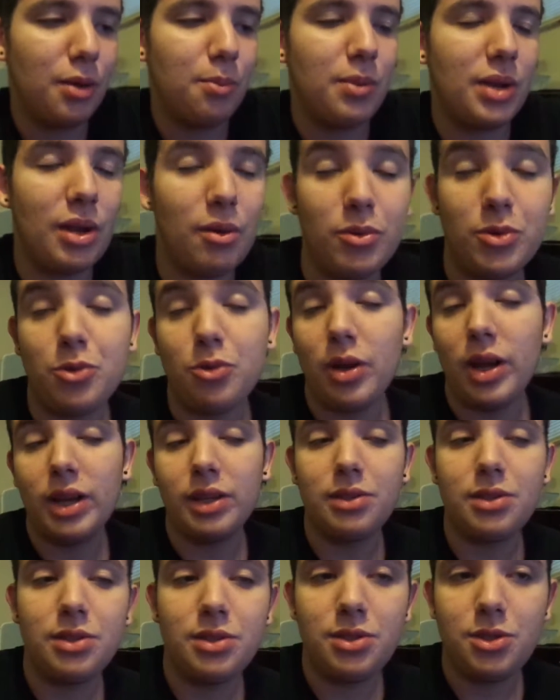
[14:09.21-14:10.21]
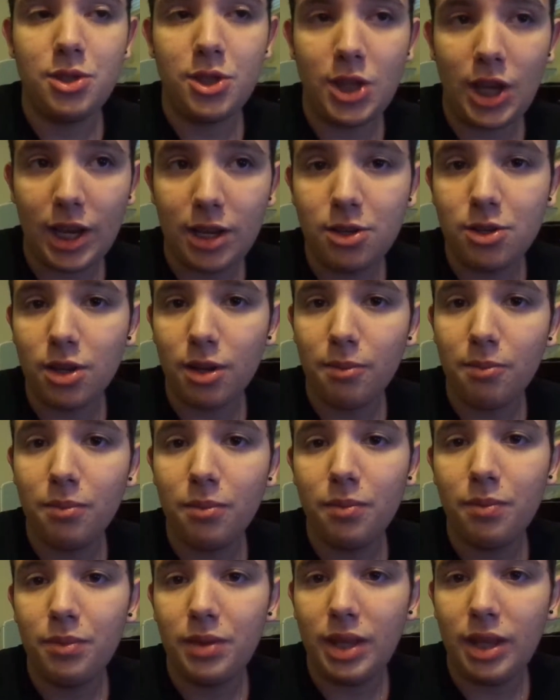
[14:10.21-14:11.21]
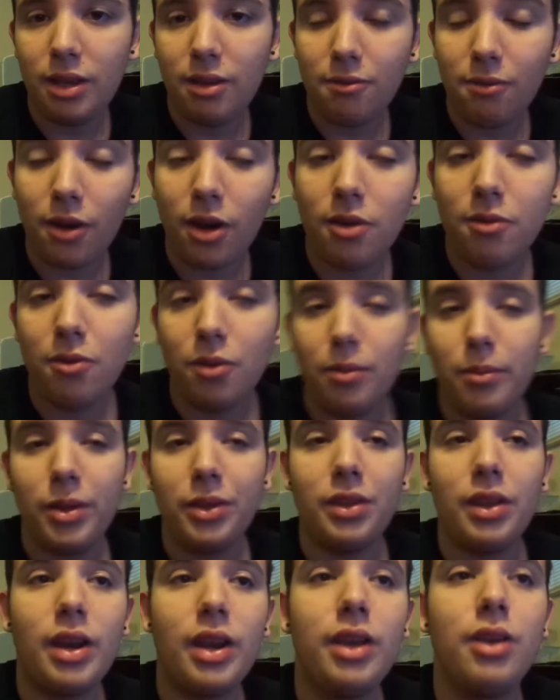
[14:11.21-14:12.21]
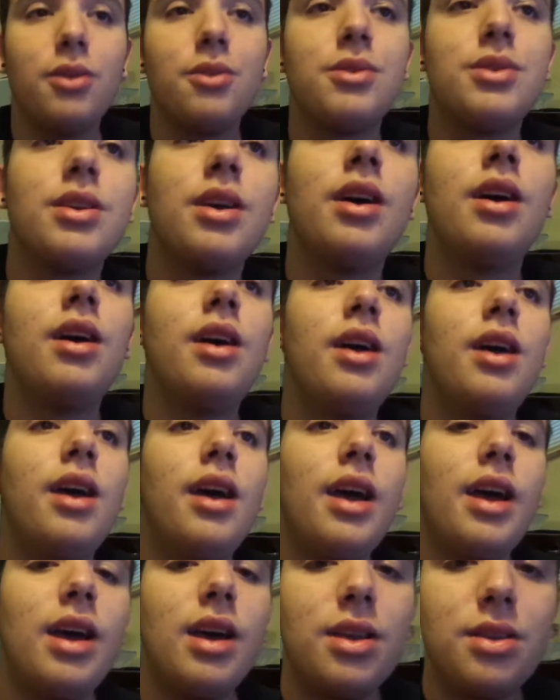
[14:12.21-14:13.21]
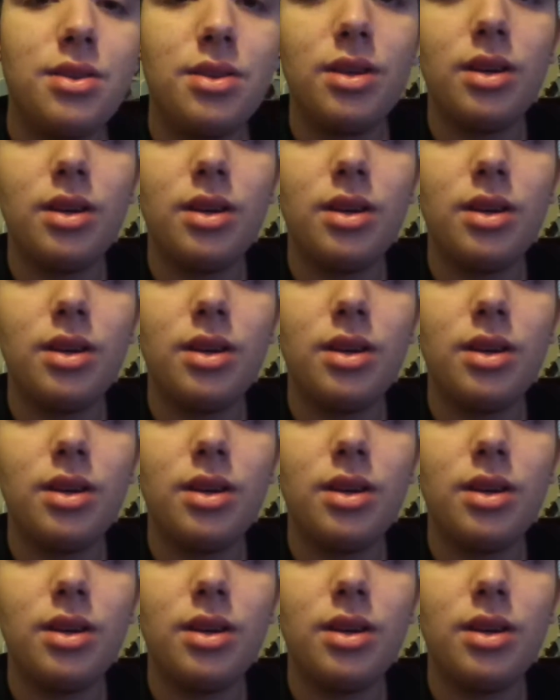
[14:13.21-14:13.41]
but I was trying to change up the file format that I use. And